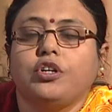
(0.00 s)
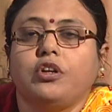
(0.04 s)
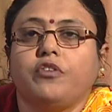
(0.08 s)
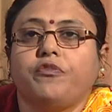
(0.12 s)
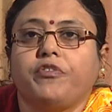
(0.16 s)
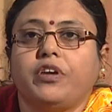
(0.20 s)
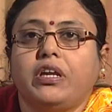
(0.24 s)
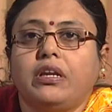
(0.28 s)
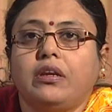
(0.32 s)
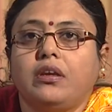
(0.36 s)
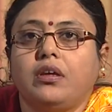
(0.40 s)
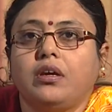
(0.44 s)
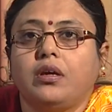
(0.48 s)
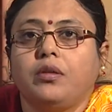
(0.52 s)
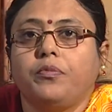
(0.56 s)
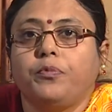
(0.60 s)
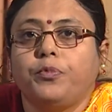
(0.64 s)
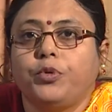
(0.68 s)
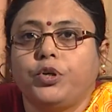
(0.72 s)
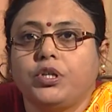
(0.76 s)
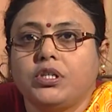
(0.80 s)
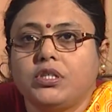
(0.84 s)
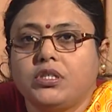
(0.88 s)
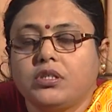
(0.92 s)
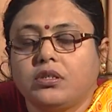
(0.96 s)
of Indian
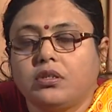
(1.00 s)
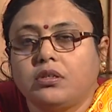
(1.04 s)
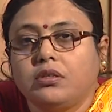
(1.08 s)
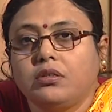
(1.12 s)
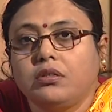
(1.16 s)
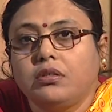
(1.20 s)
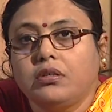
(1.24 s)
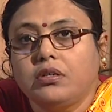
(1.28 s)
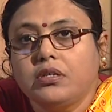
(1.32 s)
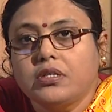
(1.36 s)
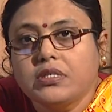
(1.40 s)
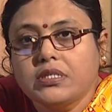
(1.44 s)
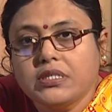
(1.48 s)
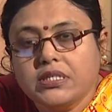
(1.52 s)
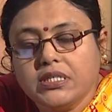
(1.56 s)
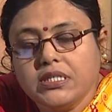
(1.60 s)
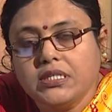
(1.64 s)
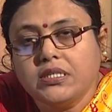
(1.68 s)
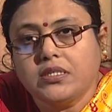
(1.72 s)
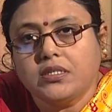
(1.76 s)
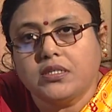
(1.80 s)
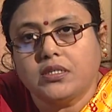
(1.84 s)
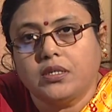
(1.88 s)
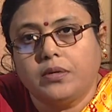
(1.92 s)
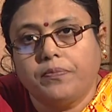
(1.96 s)
political
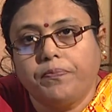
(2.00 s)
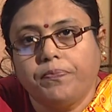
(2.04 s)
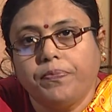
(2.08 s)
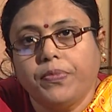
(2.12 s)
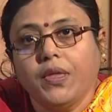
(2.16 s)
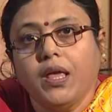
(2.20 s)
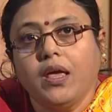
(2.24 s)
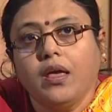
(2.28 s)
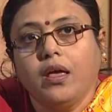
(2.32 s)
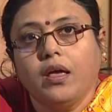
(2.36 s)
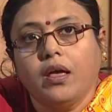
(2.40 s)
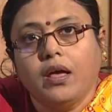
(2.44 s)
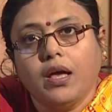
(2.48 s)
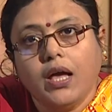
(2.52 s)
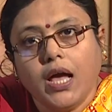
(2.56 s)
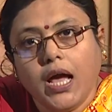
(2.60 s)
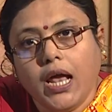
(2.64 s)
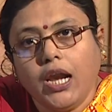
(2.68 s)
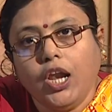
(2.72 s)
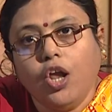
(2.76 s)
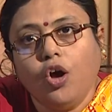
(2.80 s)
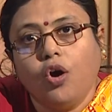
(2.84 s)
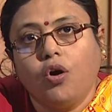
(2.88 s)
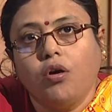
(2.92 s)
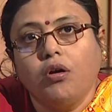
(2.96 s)
system
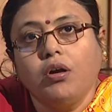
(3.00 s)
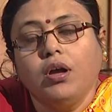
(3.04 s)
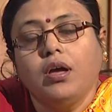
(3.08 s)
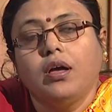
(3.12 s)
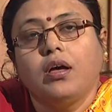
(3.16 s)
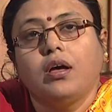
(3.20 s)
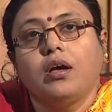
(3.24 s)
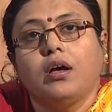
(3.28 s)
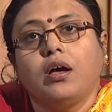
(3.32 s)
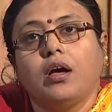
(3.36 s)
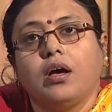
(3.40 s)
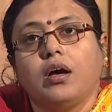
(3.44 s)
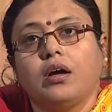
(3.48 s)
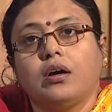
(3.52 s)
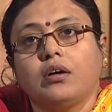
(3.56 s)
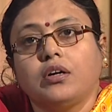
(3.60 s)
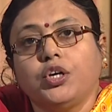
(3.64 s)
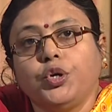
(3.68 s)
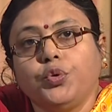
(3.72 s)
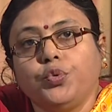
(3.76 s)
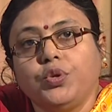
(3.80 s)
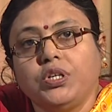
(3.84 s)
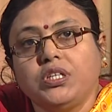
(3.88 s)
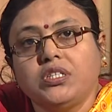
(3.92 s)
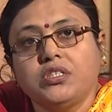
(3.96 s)
along a
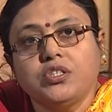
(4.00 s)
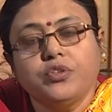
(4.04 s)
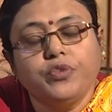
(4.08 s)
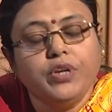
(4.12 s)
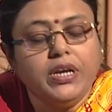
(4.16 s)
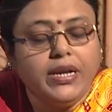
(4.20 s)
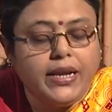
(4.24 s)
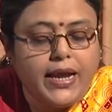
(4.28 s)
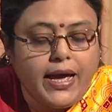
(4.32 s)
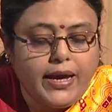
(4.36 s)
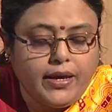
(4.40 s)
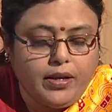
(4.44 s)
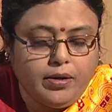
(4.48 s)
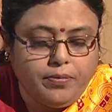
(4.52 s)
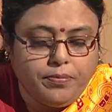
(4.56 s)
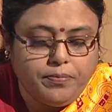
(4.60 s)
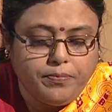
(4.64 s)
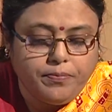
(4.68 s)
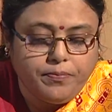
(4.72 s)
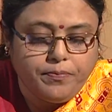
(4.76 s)
unitary line.